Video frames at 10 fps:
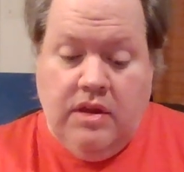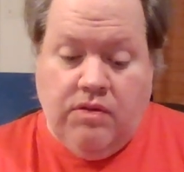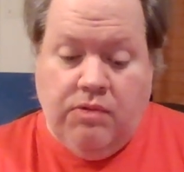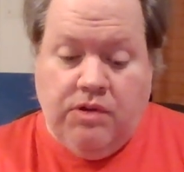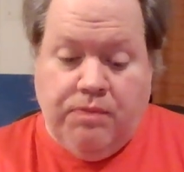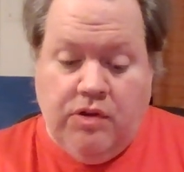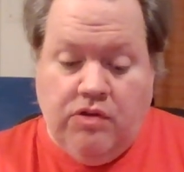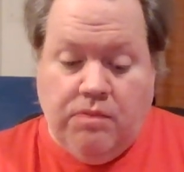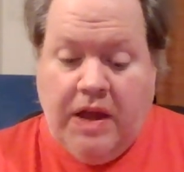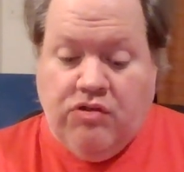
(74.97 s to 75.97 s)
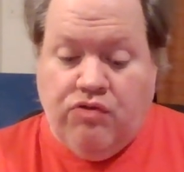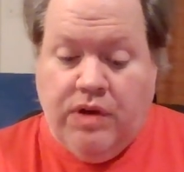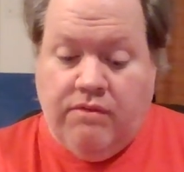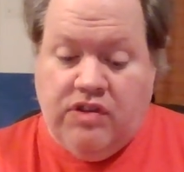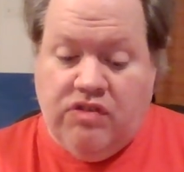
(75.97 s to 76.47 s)
This was produced by
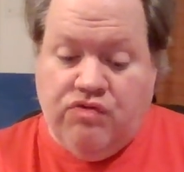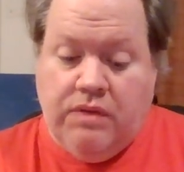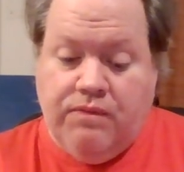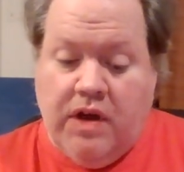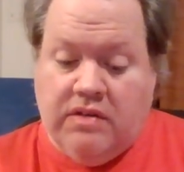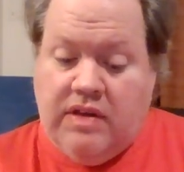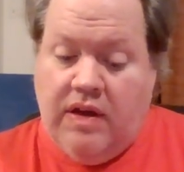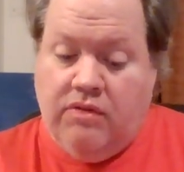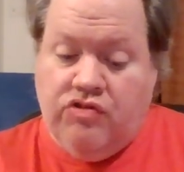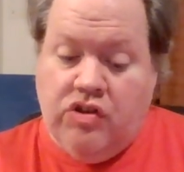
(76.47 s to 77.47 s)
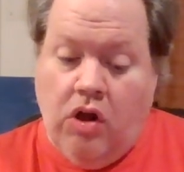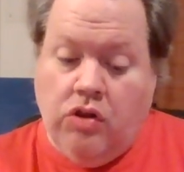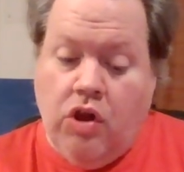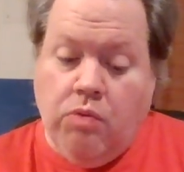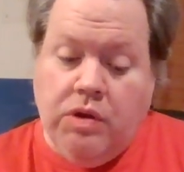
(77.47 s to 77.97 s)
20th Century Fox Television
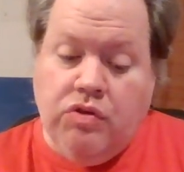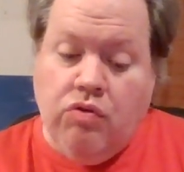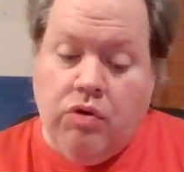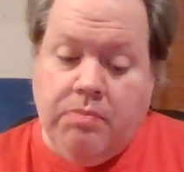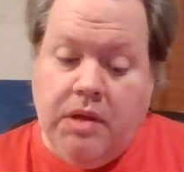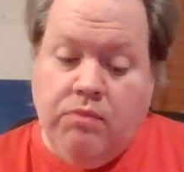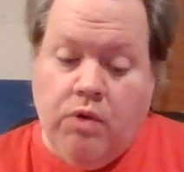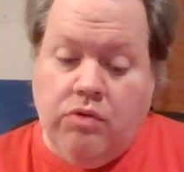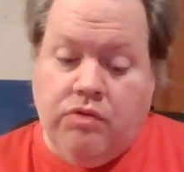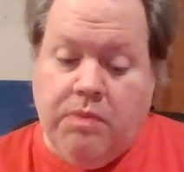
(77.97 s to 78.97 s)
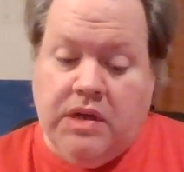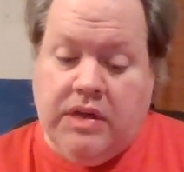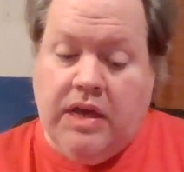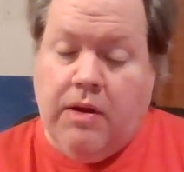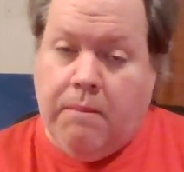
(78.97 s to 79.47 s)
along with Norman
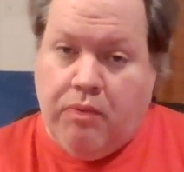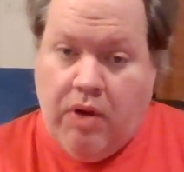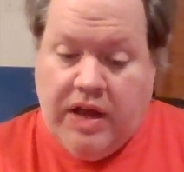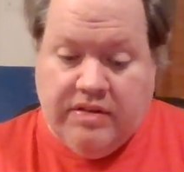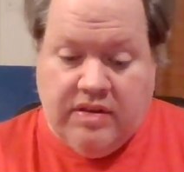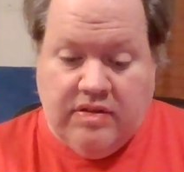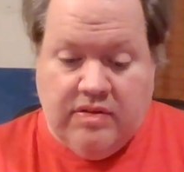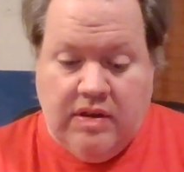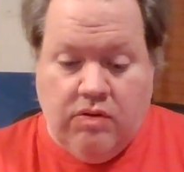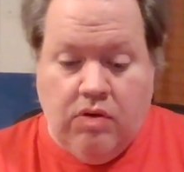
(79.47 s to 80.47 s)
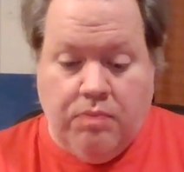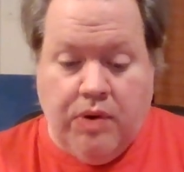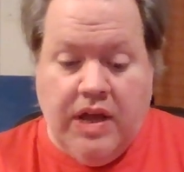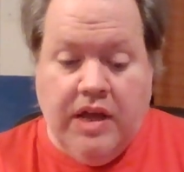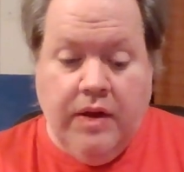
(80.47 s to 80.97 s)
Rosemont Enterprises,
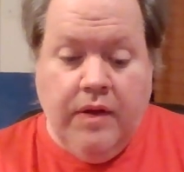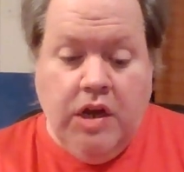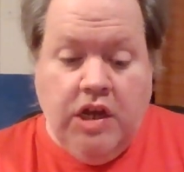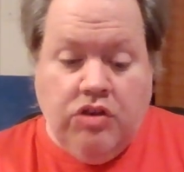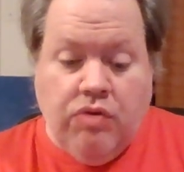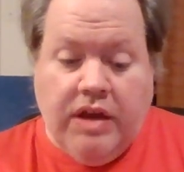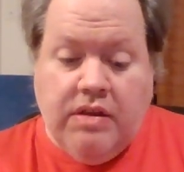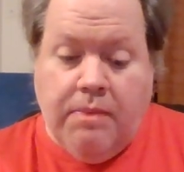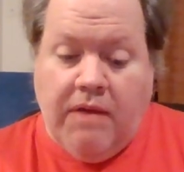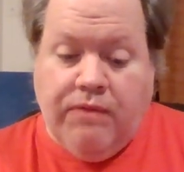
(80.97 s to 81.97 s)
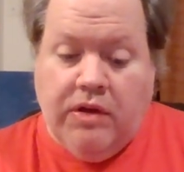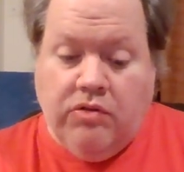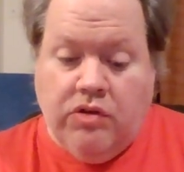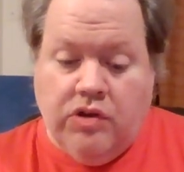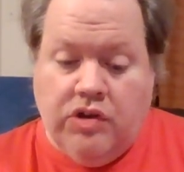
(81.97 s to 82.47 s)
Incorporated. Directed by
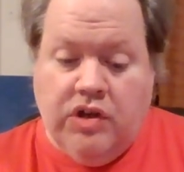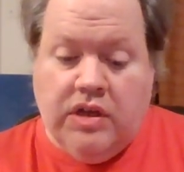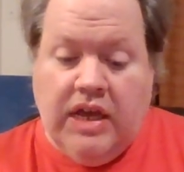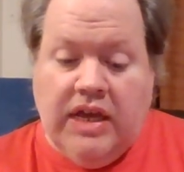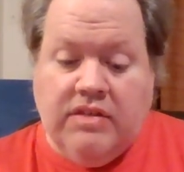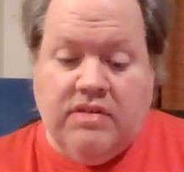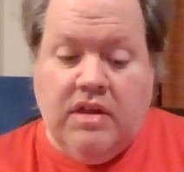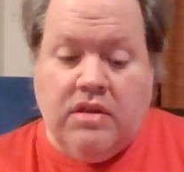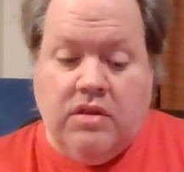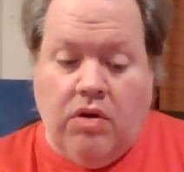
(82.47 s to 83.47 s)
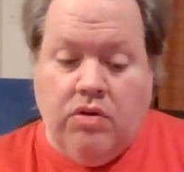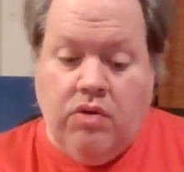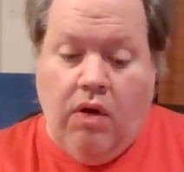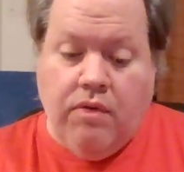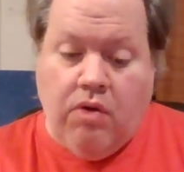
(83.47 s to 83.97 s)
Fielder Cook, it's the third
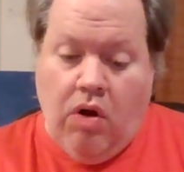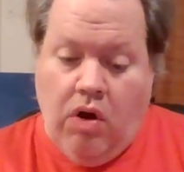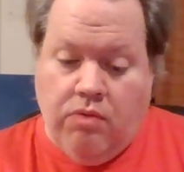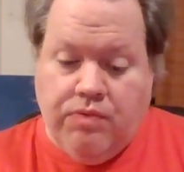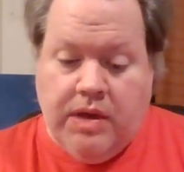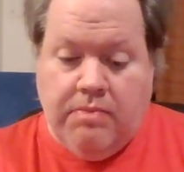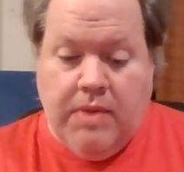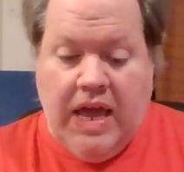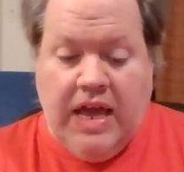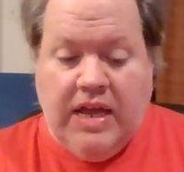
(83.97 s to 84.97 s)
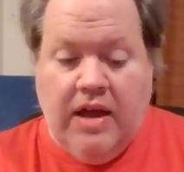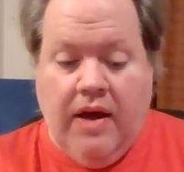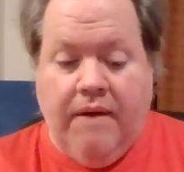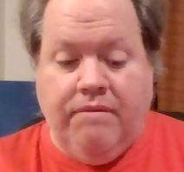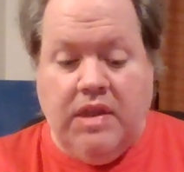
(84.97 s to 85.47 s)
overall remake
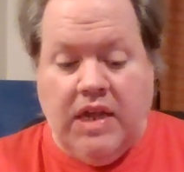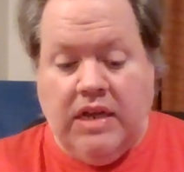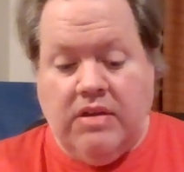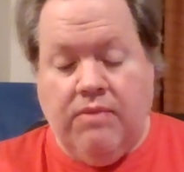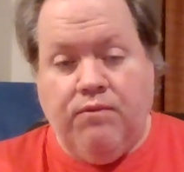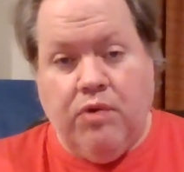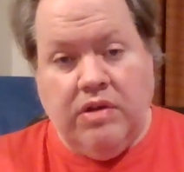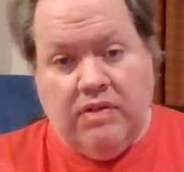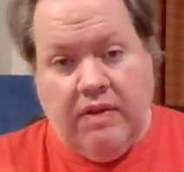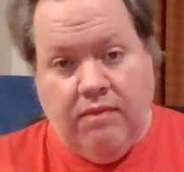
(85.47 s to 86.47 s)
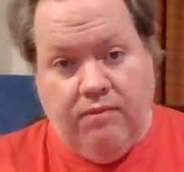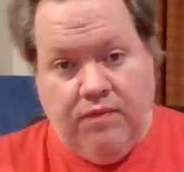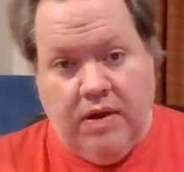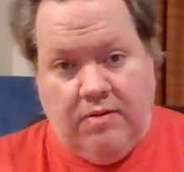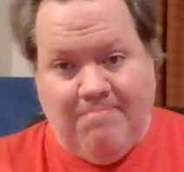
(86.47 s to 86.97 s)
of the 1947
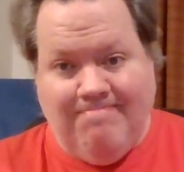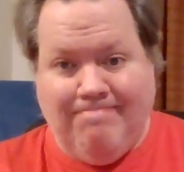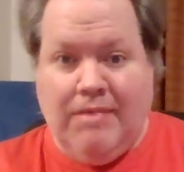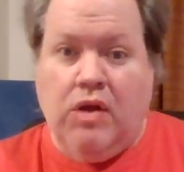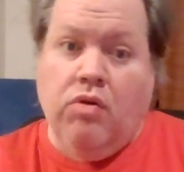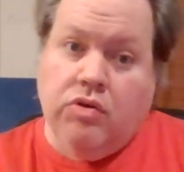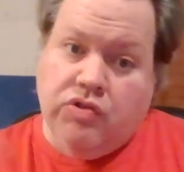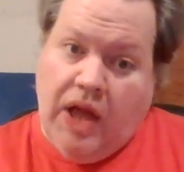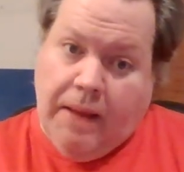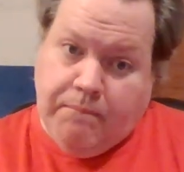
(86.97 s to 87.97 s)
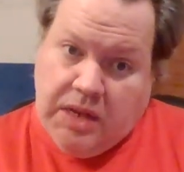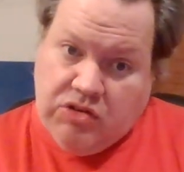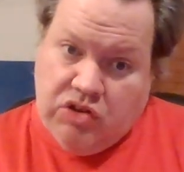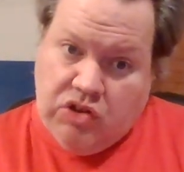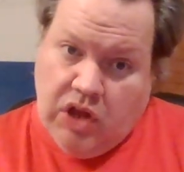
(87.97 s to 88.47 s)
film. Of course,
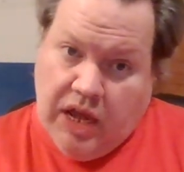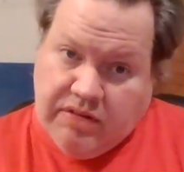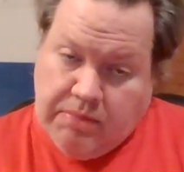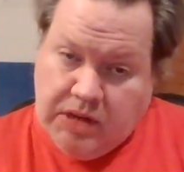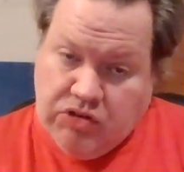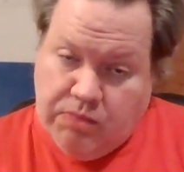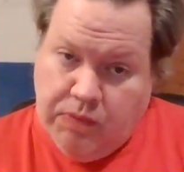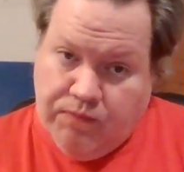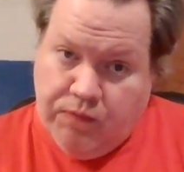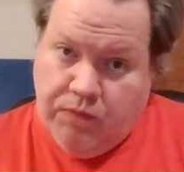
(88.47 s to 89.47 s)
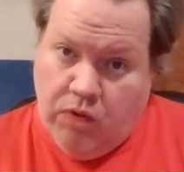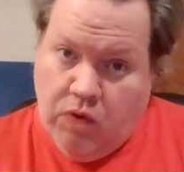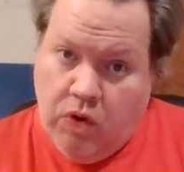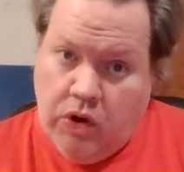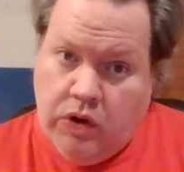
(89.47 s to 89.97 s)
as I mentioned
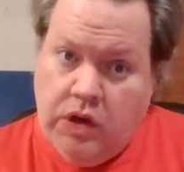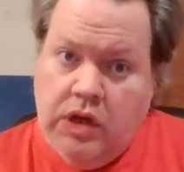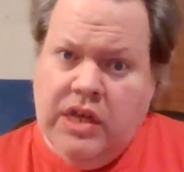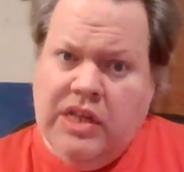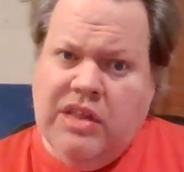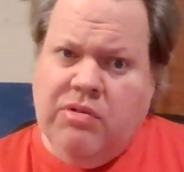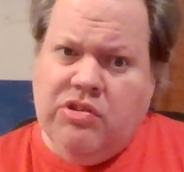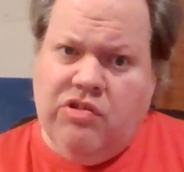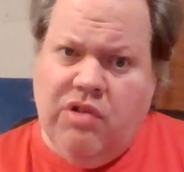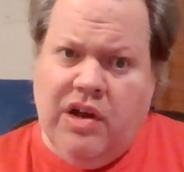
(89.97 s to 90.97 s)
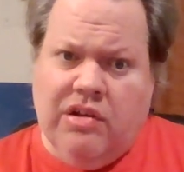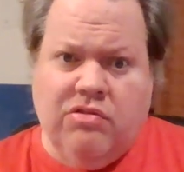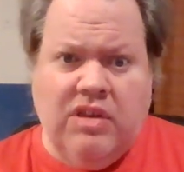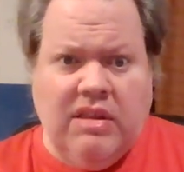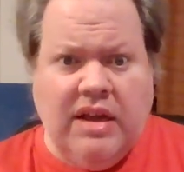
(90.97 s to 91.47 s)
before, there were two
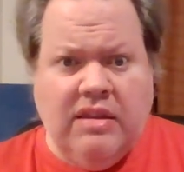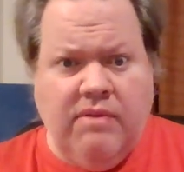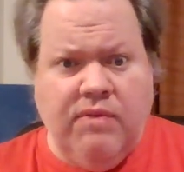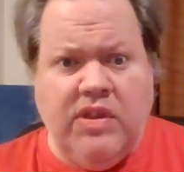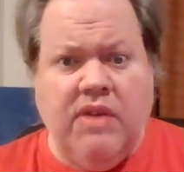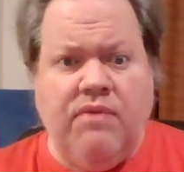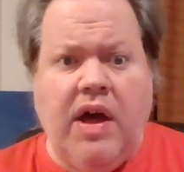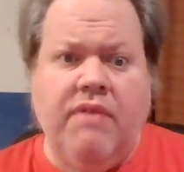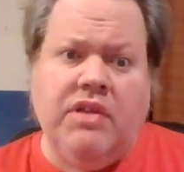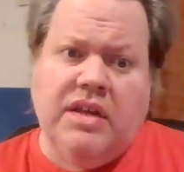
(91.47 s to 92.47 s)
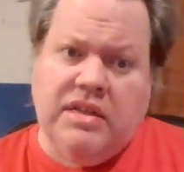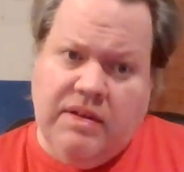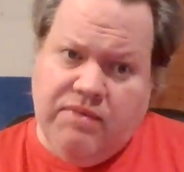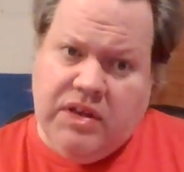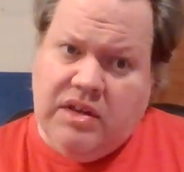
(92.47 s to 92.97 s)
others, in 1955 and
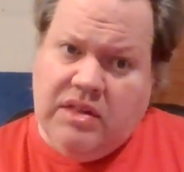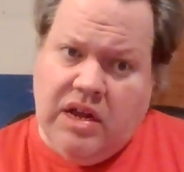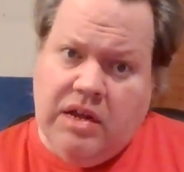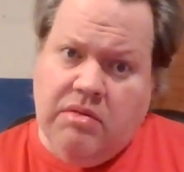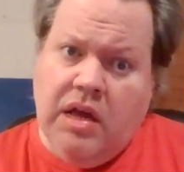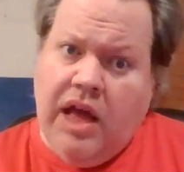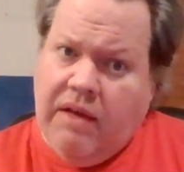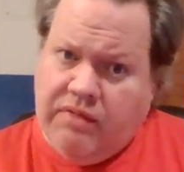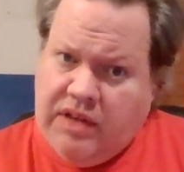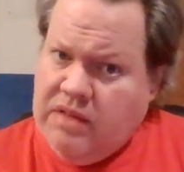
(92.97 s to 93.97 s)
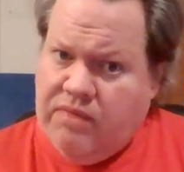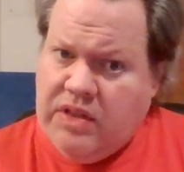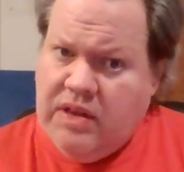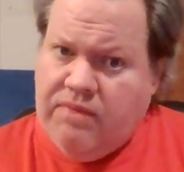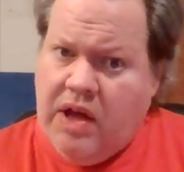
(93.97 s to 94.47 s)
1959. I've seen the
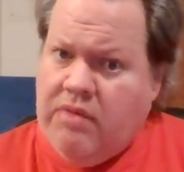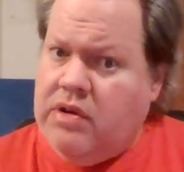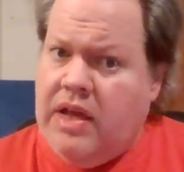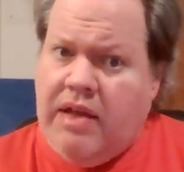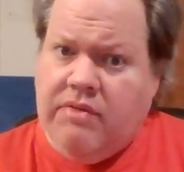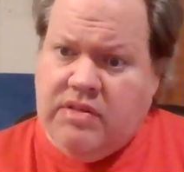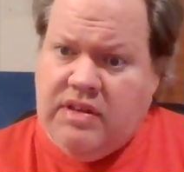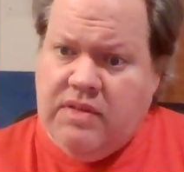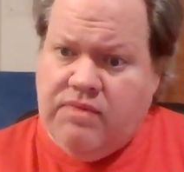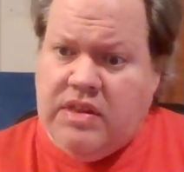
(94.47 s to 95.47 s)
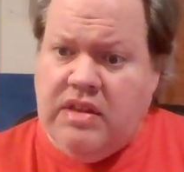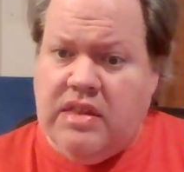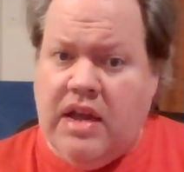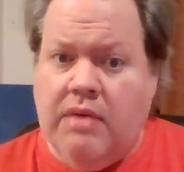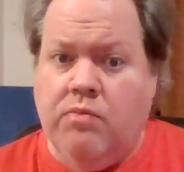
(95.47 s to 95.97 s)
55 one, I haven't seen the
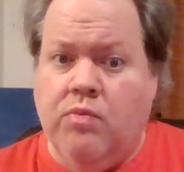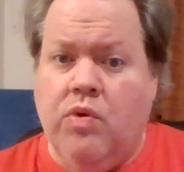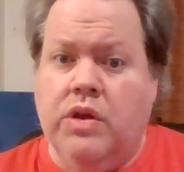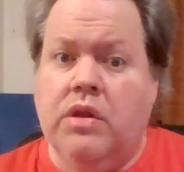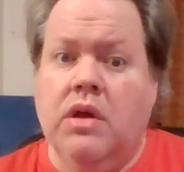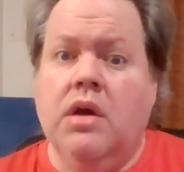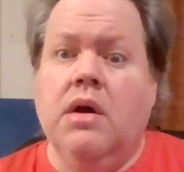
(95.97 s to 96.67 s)
59 one.